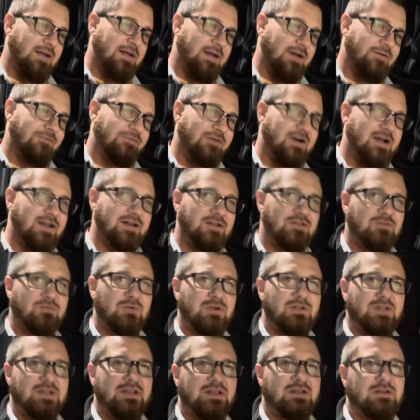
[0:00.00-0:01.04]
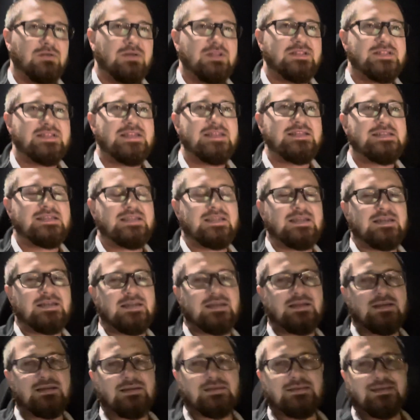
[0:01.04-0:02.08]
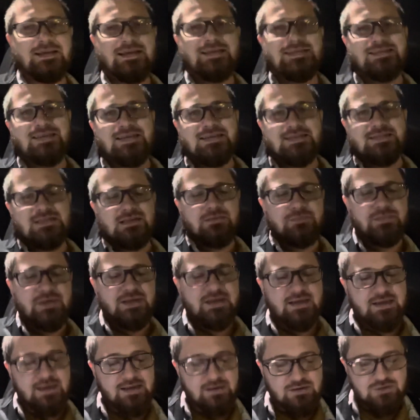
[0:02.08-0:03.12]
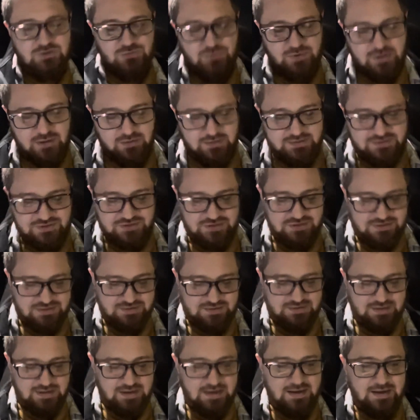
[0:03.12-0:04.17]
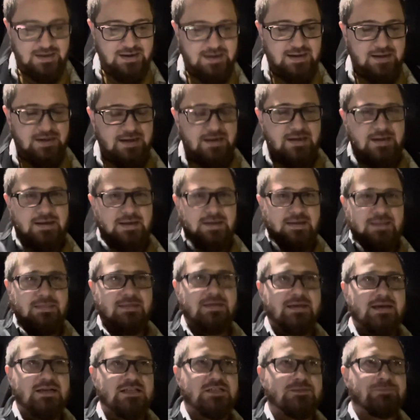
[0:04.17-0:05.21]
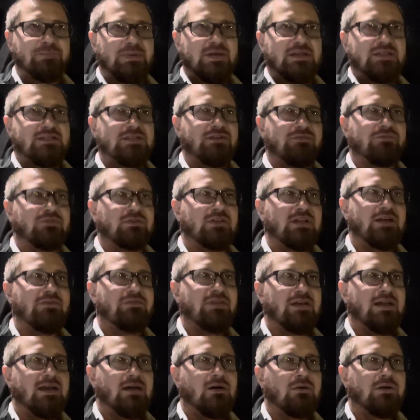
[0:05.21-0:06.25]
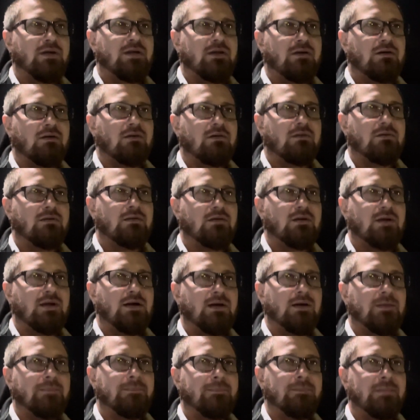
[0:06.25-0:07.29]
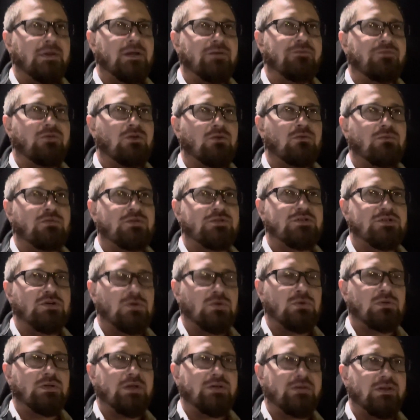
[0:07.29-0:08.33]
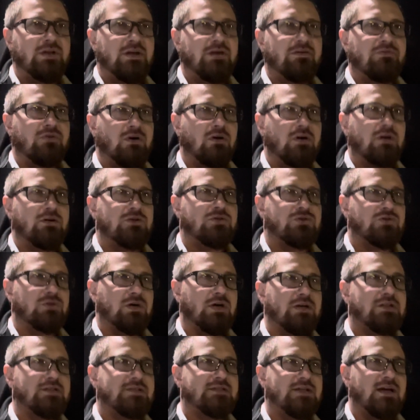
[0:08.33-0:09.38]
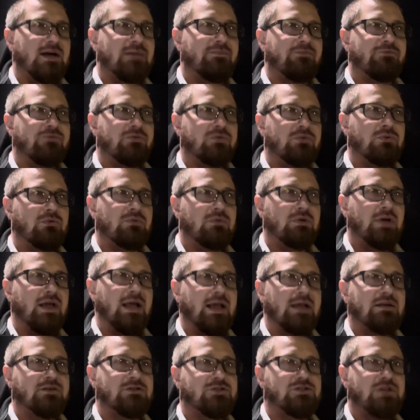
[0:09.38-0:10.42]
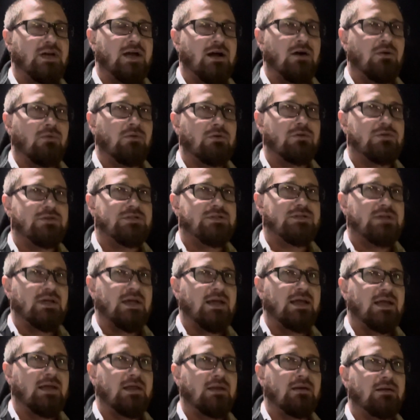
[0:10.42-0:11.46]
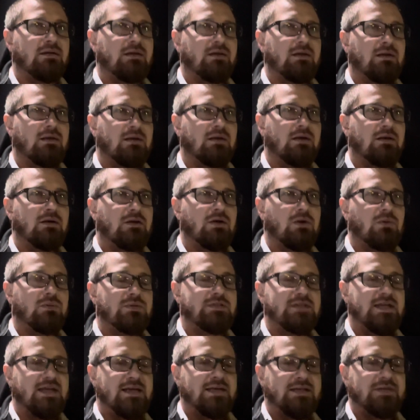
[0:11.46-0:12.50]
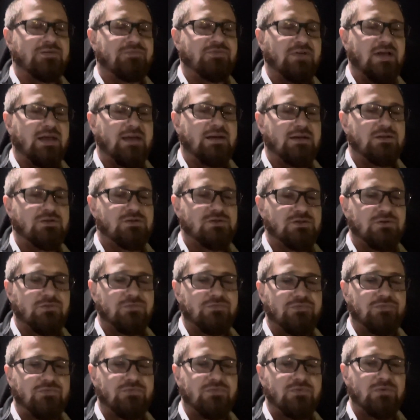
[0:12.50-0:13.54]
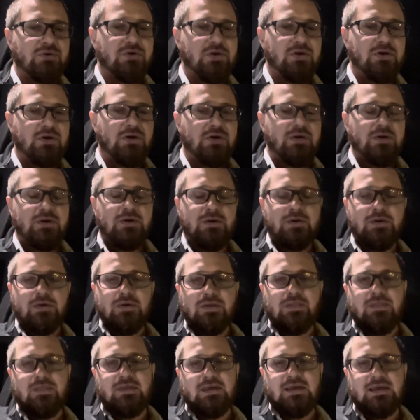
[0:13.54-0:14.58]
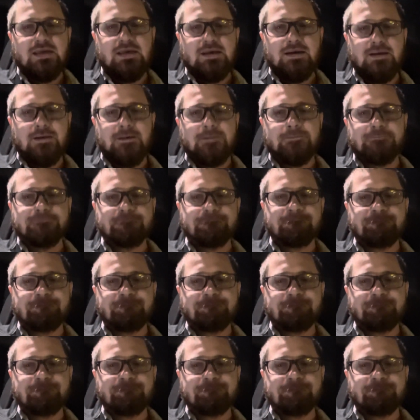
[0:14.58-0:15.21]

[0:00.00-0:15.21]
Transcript: I, I find is really, you know, it's easy to it's easy to mitigate as well. It's just the expense of living out here. Um, if you solely live on truck stop food and showers and don't take advantage of the, um,